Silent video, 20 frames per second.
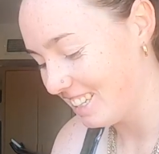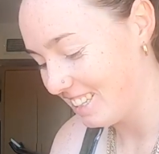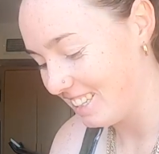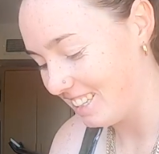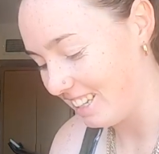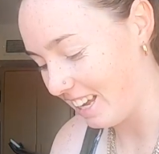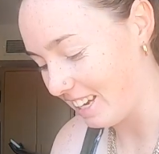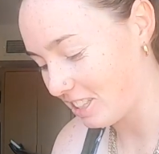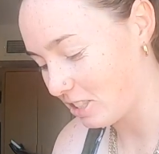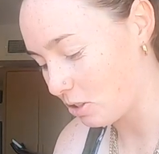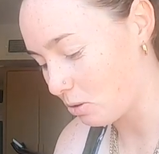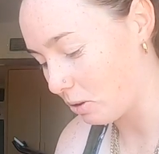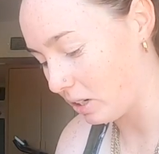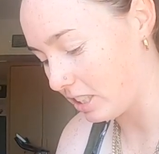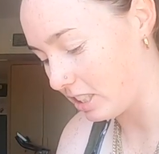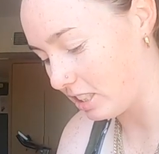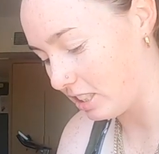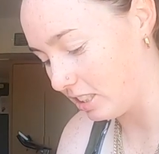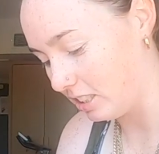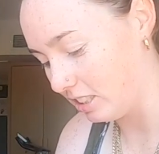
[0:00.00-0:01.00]
Next
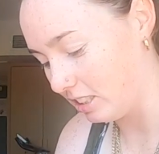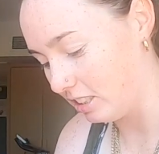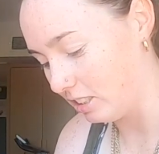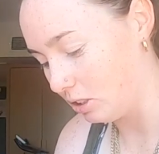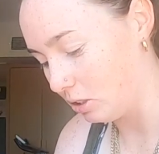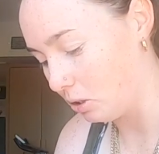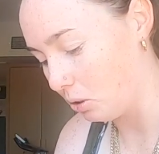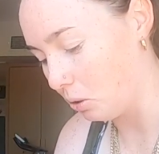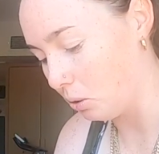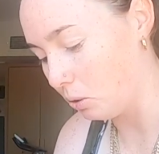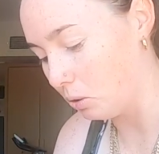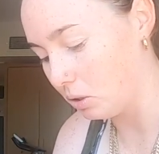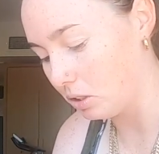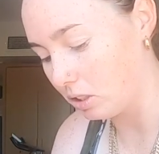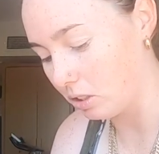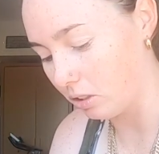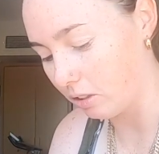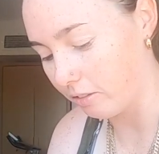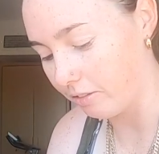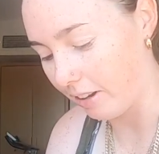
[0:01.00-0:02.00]
question. Who's
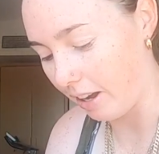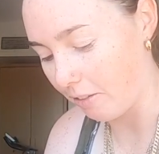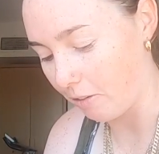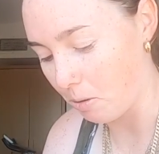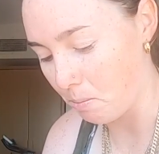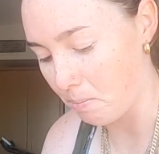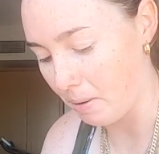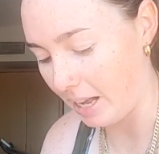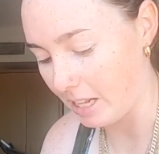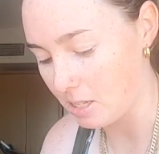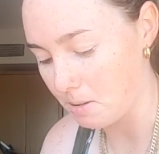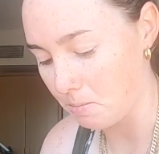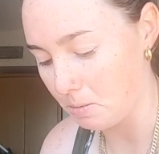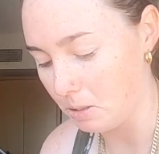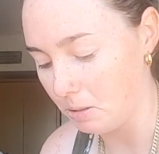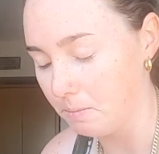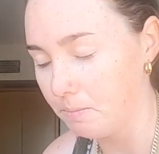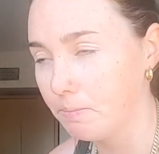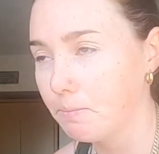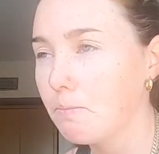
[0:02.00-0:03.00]
your favourite
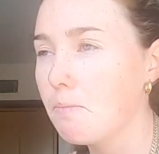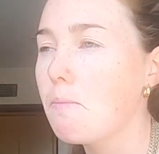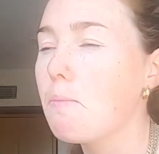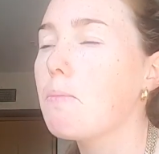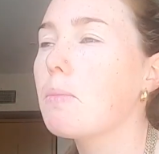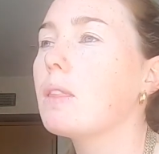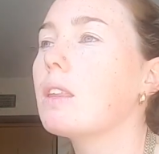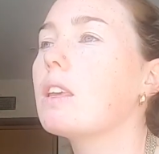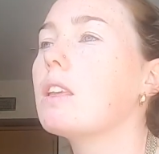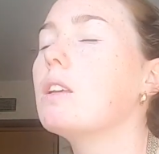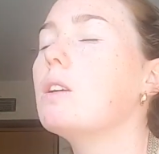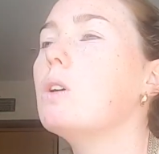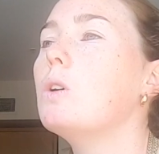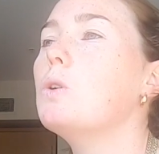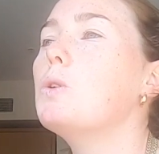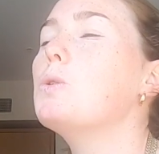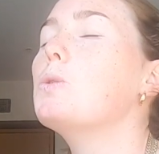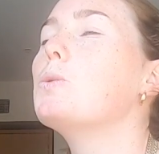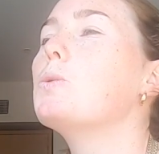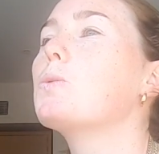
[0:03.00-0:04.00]
batsman?
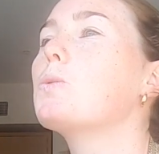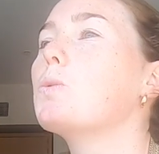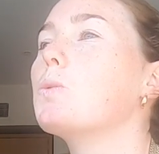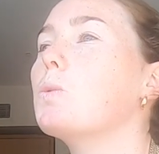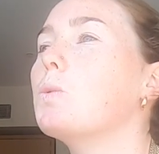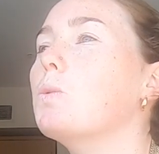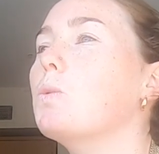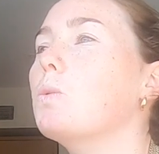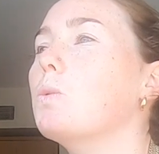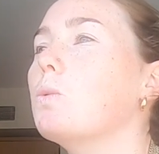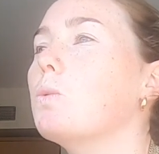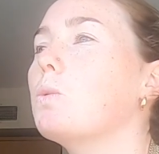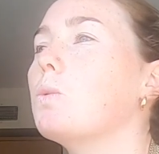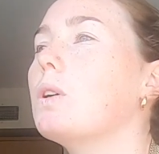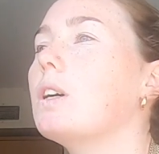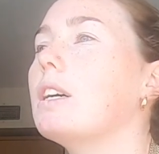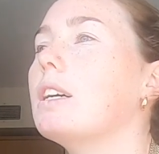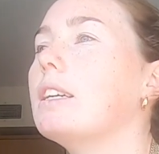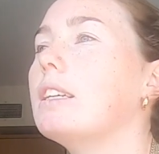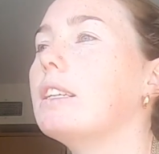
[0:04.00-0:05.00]

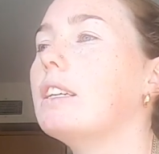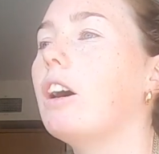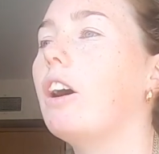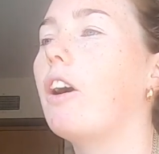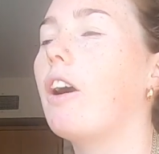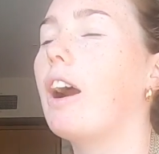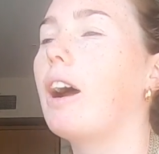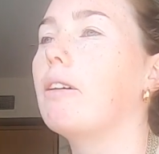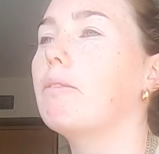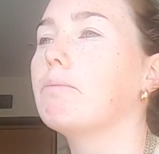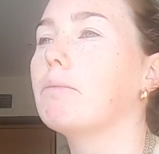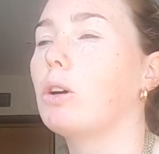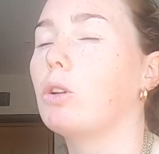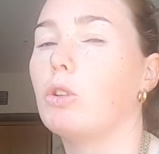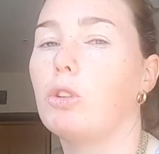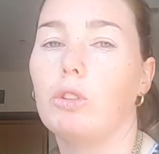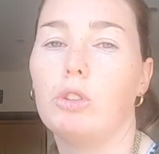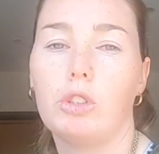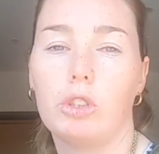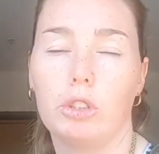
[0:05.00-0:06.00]
Ooh, alright, I'll
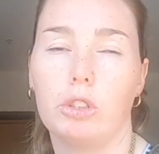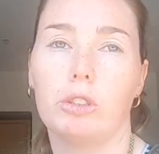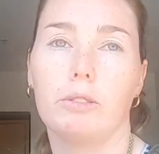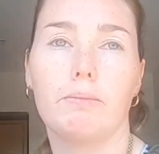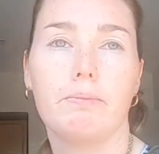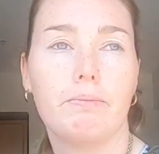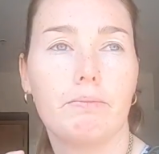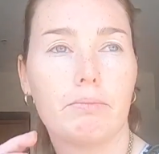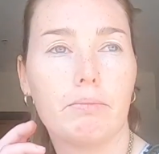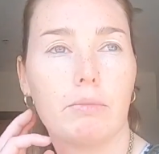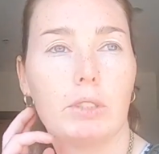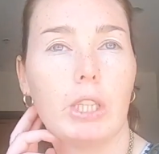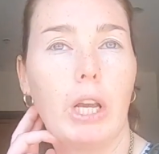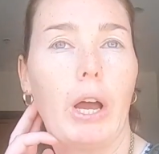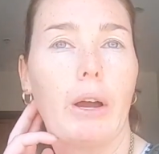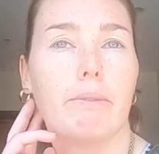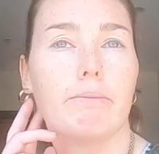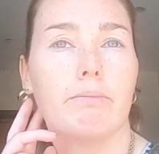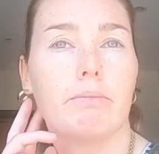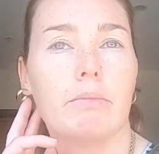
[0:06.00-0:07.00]
do two.
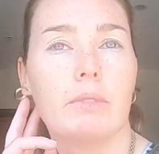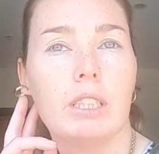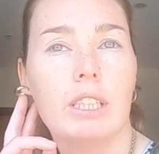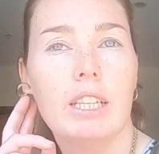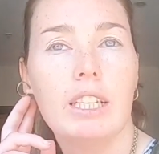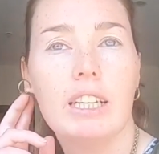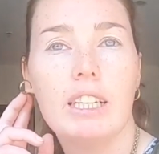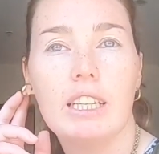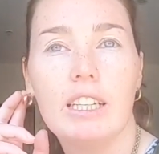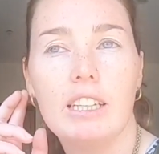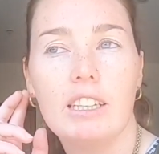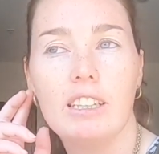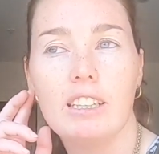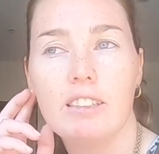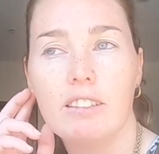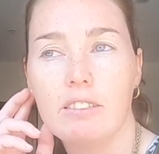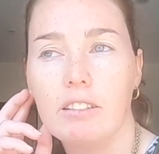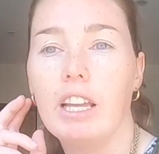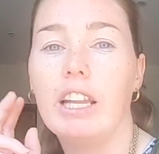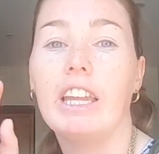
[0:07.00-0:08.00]
So,
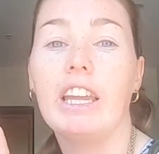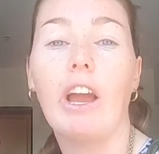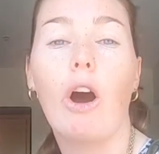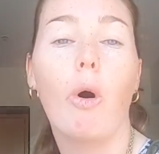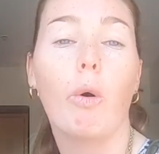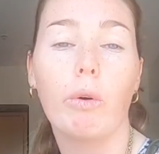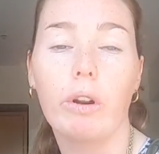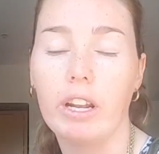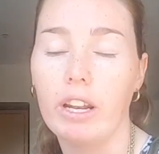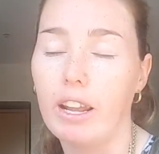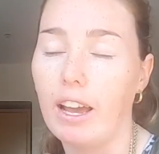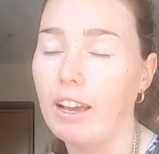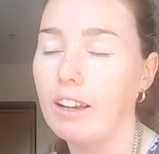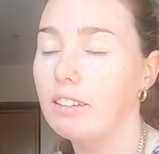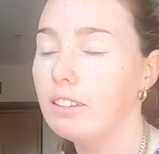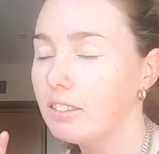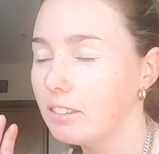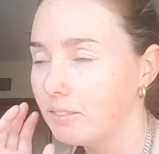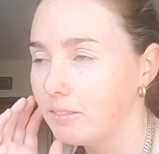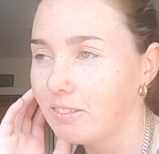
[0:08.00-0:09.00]
in the olden
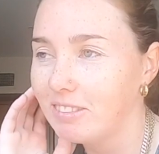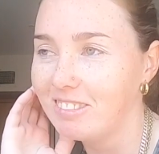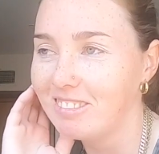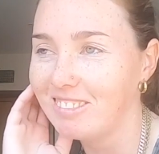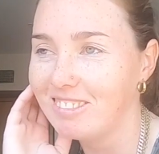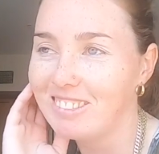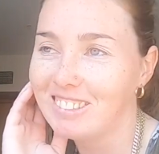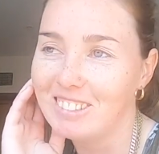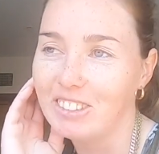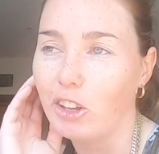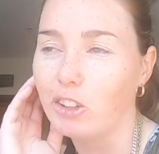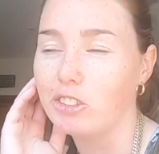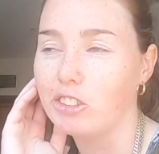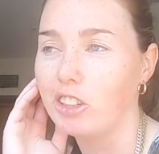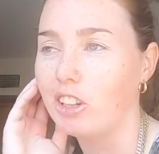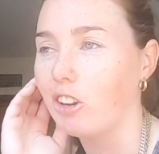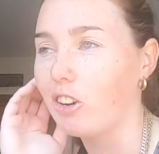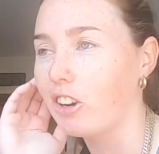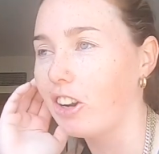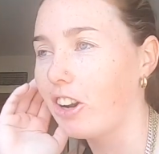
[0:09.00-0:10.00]
days, not too
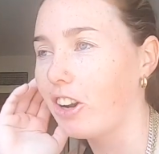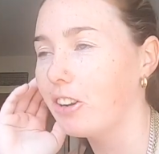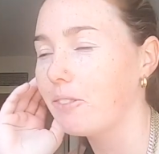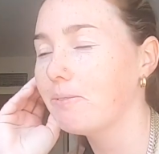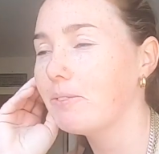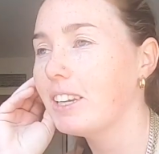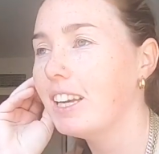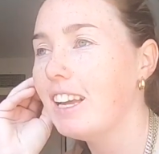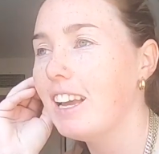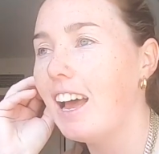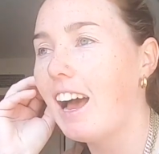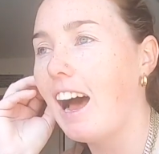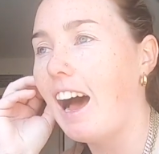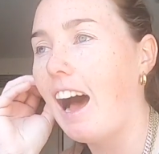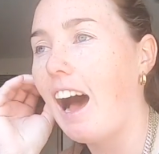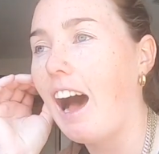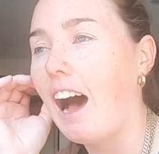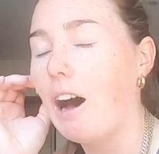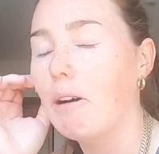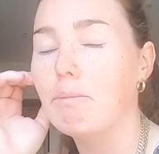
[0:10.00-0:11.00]
long ago,
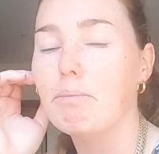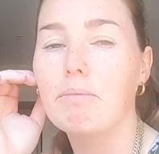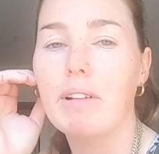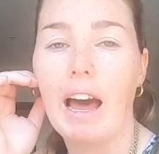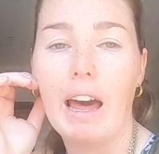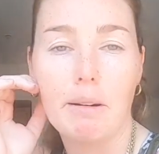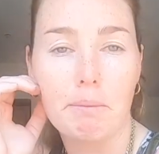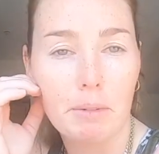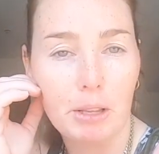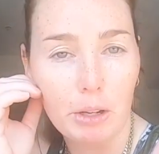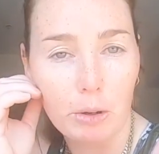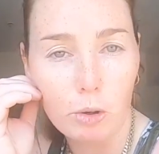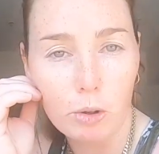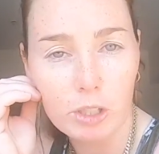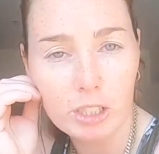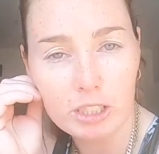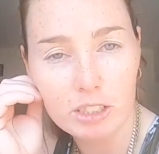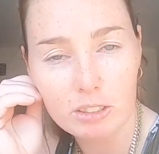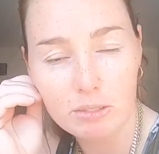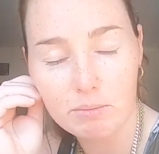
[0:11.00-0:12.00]
Adam
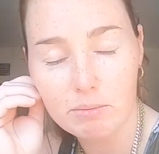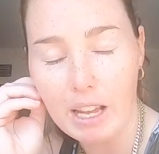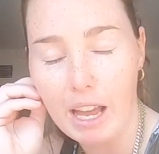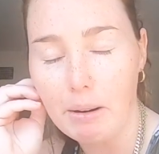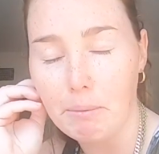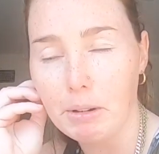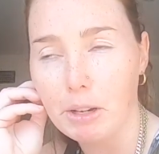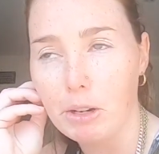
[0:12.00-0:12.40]
Gilchrist, I